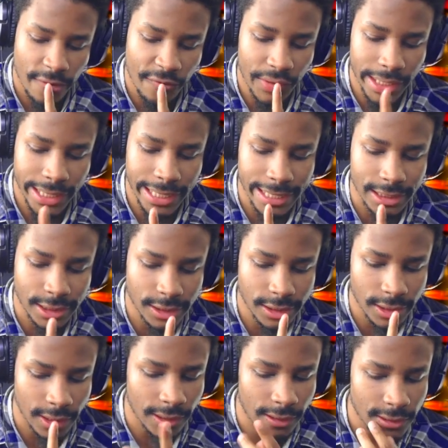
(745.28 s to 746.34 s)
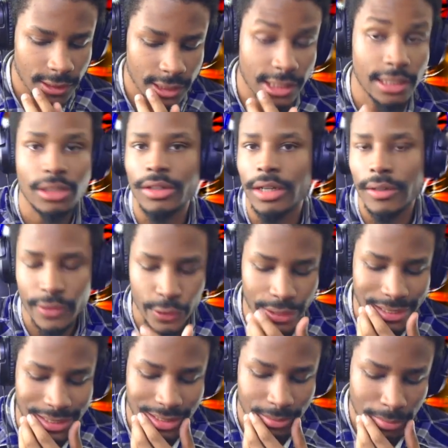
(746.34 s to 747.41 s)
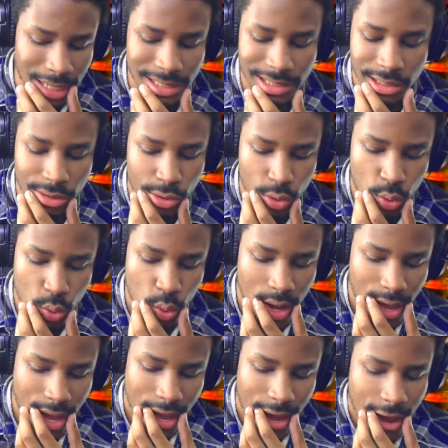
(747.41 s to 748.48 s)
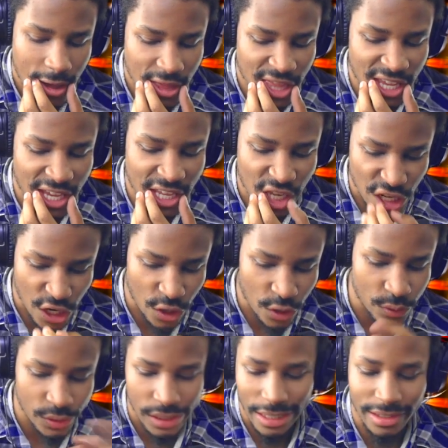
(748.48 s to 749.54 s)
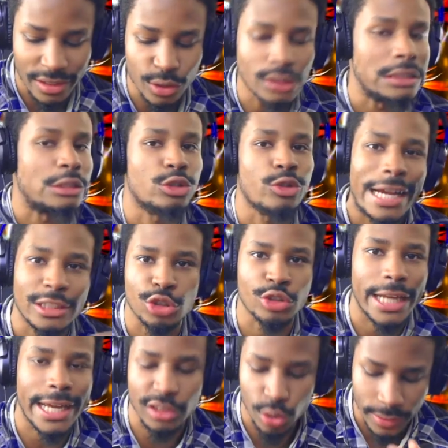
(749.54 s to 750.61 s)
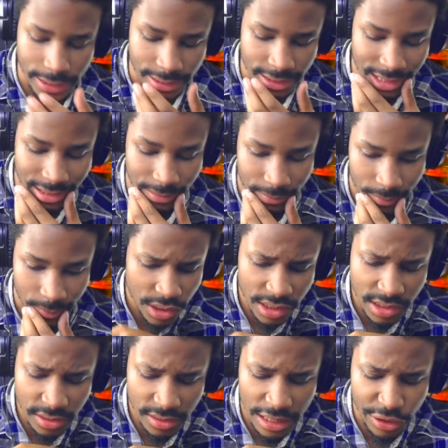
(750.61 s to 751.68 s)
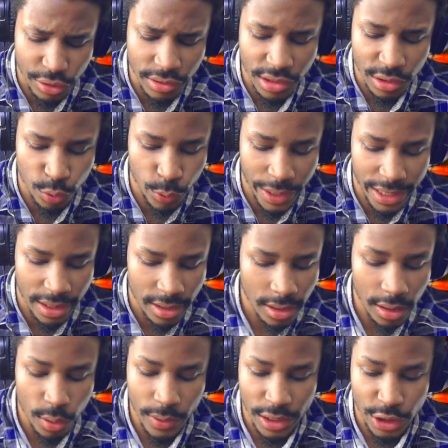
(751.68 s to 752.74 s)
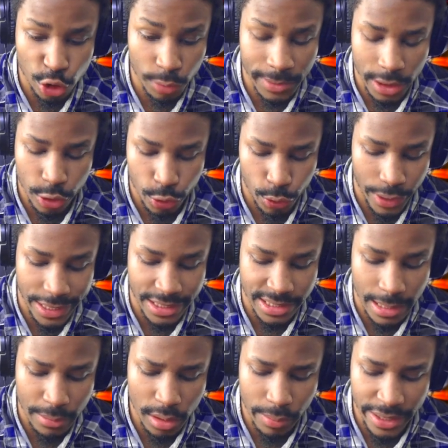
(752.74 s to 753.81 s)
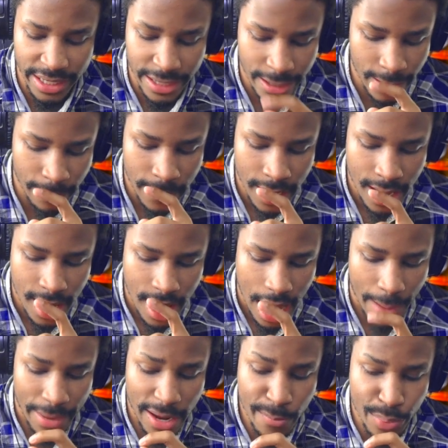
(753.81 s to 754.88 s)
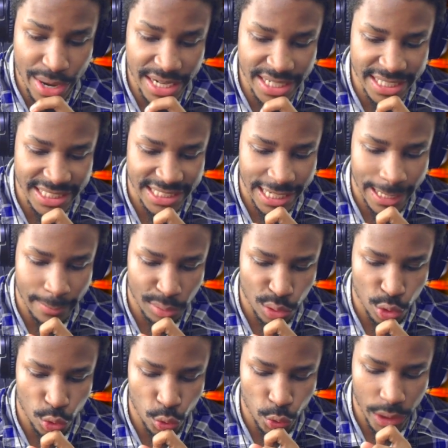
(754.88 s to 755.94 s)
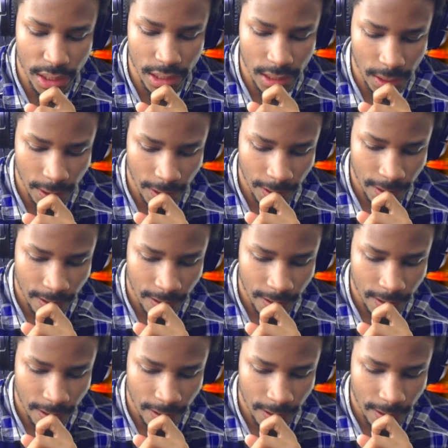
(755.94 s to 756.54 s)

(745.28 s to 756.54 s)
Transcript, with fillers: I feel like I should, since I do have green Zamasu, and then, you know, I could do a little razzle-dazzle with the team. You're still not using red, otherwise you would be crazy. I'm gonna bring him. I may bring the same three.